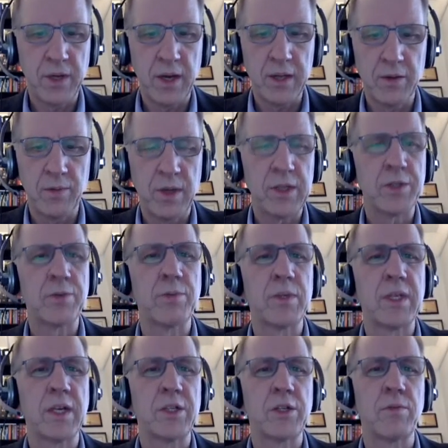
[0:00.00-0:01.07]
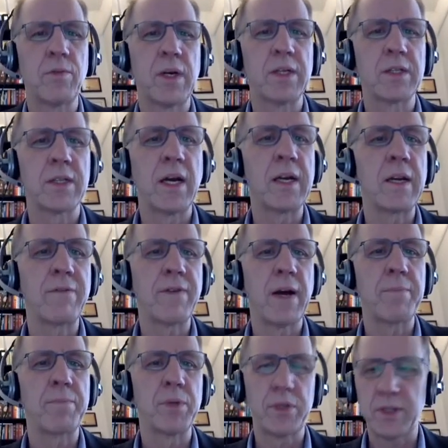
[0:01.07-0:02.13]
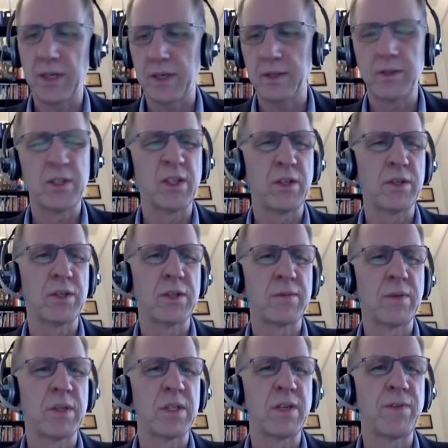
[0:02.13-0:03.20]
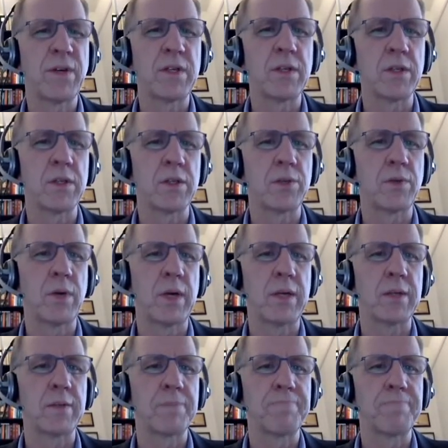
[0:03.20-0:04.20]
Otherwise, the retention rate is 95%. So let's see if I did this right.